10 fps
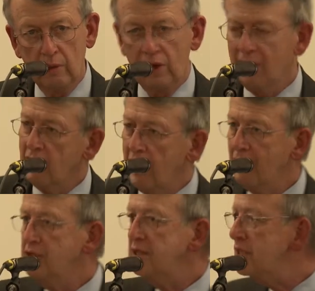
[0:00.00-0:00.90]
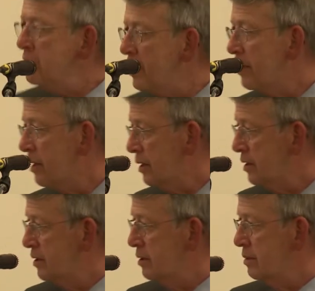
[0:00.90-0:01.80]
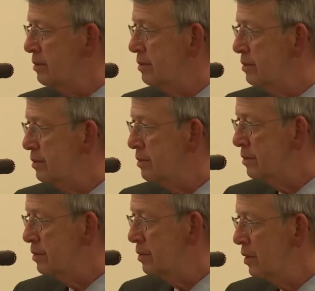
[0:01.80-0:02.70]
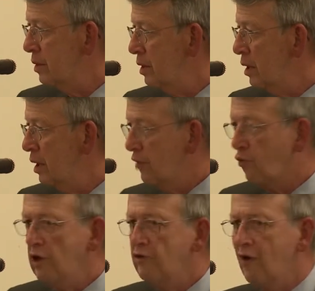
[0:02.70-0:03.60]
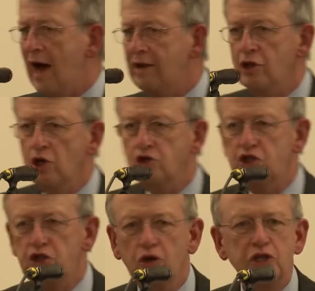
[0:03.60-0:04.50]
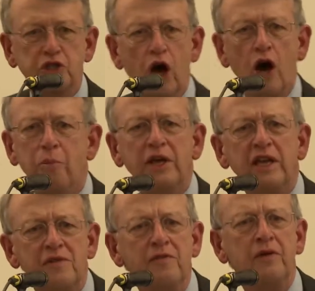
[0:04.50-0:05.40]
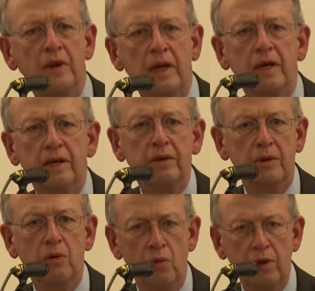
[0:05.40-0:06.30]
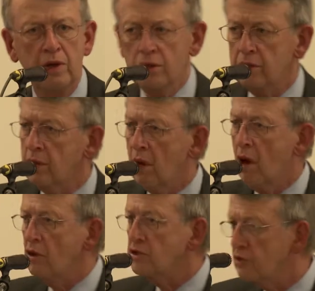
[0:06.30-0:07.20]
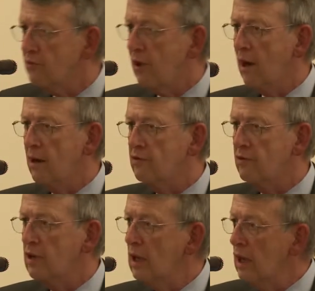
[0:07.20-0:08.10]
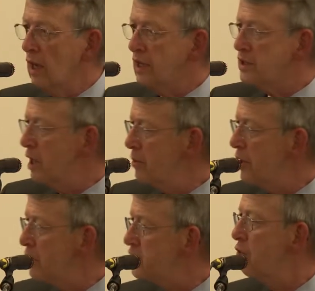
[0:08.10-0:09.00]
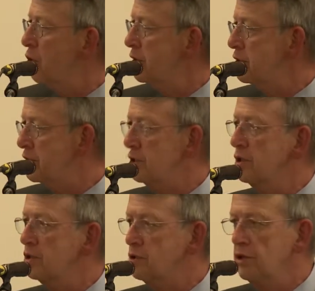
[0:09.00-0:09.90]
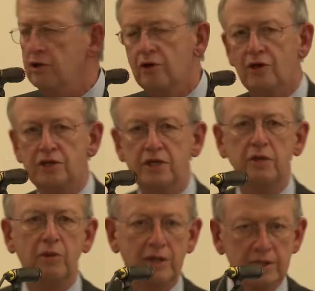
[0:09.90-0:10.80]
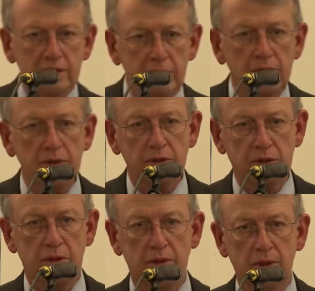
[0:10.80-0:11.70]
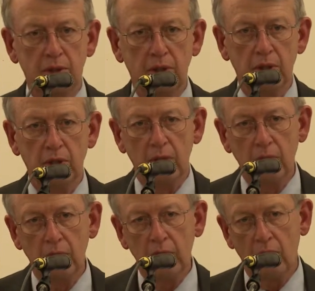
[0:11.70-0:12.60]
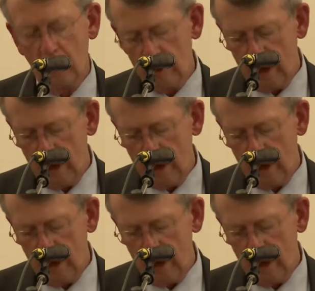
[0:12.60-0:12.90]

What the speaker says: We have 11 seminaries. If we divided those students up evenly, we couldn't all survive. And some of those 400 students are in university-based schools or